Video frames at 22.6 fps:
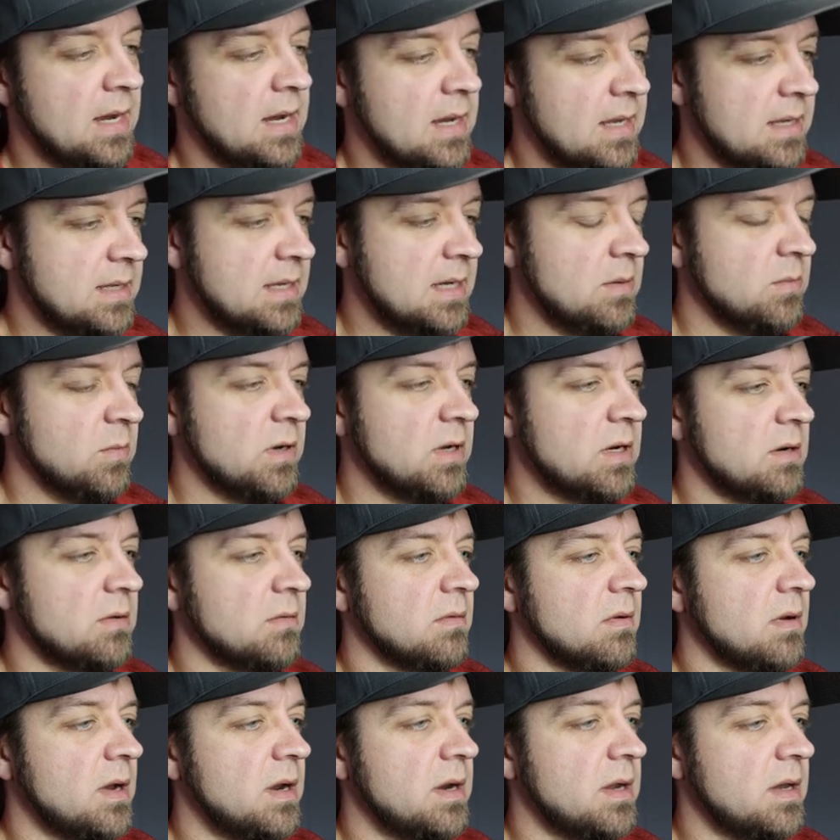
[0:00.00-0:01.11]
and then we're going to
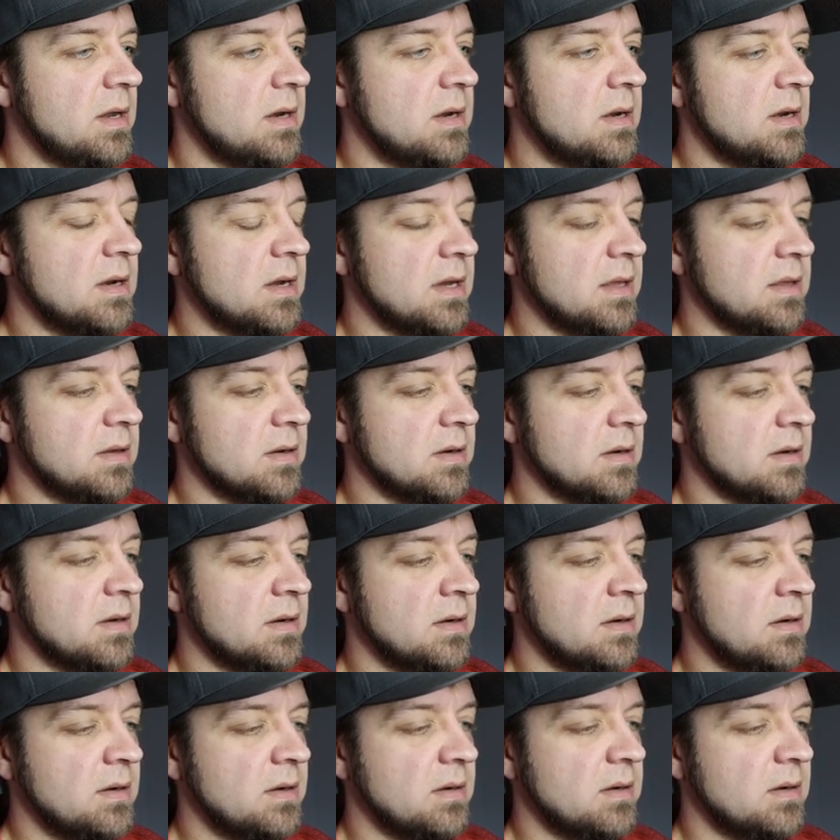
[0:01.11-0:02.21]
run another
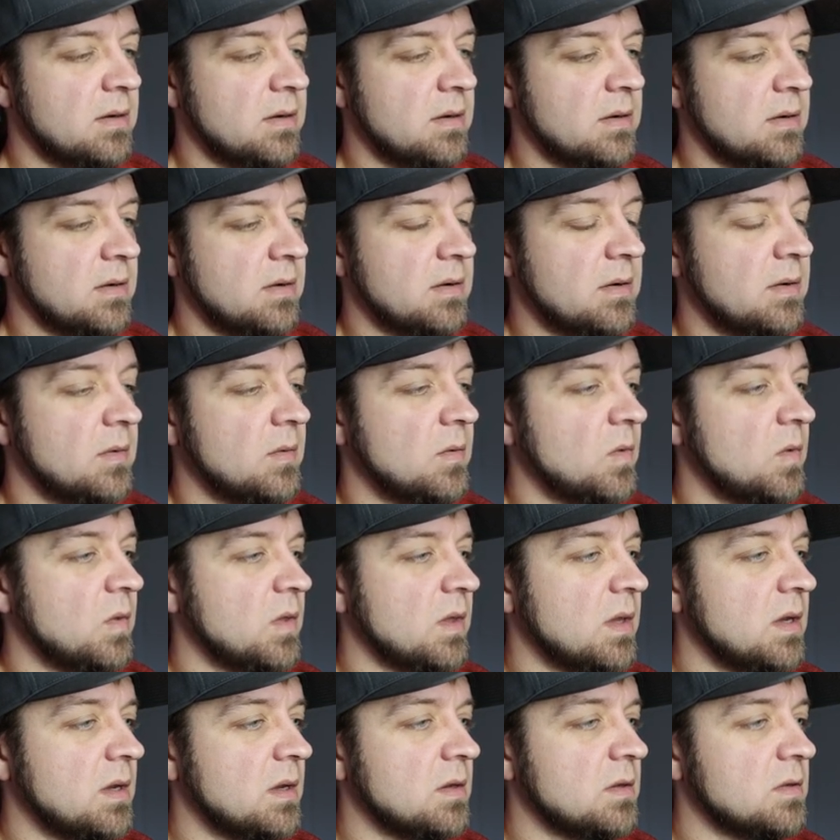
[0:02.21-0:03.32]

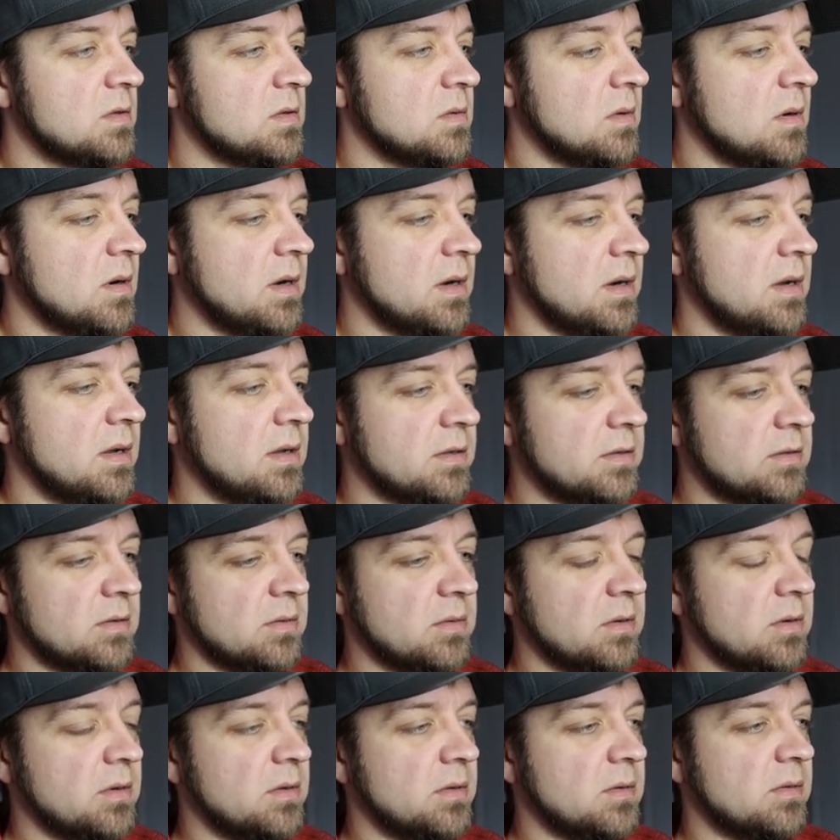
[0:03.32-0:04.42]
things URL. So
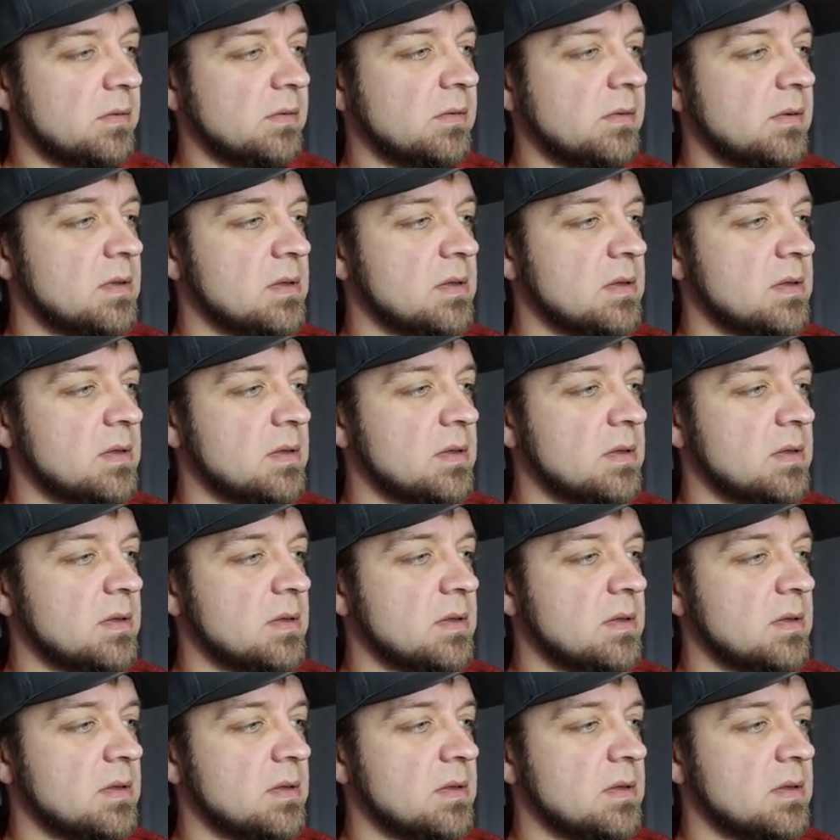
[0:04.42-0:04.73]
we'll go